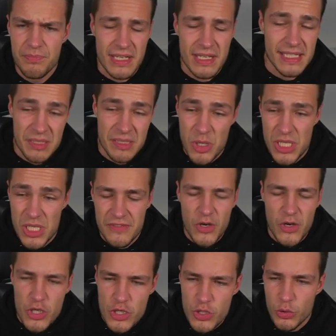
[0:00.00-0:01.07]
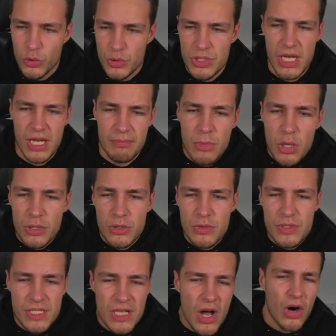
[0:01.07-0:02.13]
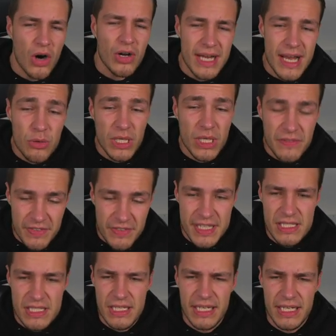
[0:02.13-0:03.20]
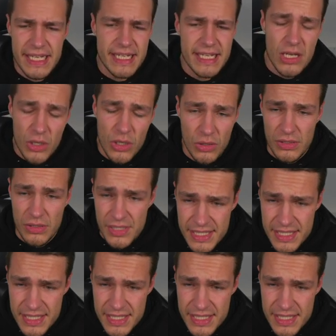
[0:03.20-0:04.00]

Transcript: They said most of our short-term models are now convincingly on